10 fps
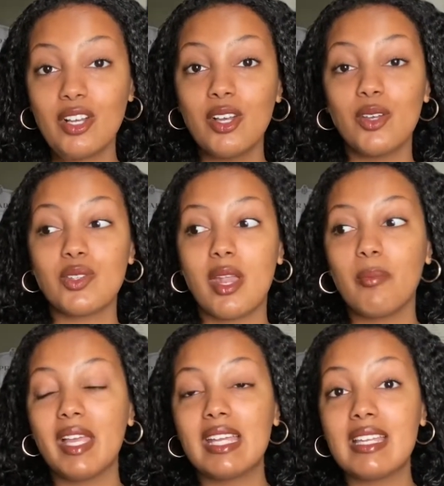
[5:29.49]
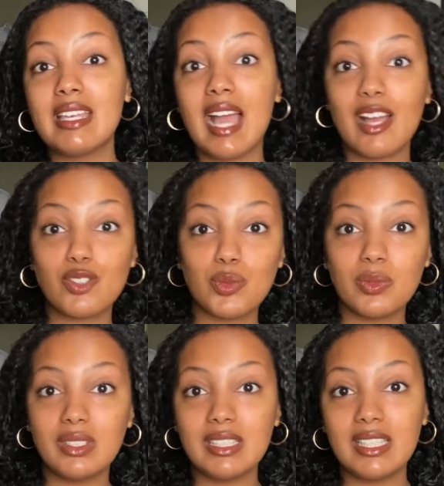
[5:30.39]
so that I'm like
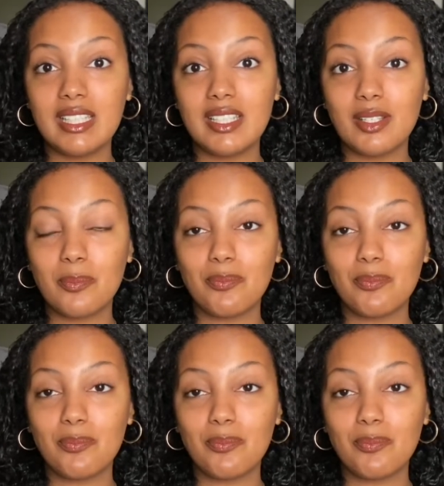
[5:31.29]
naturally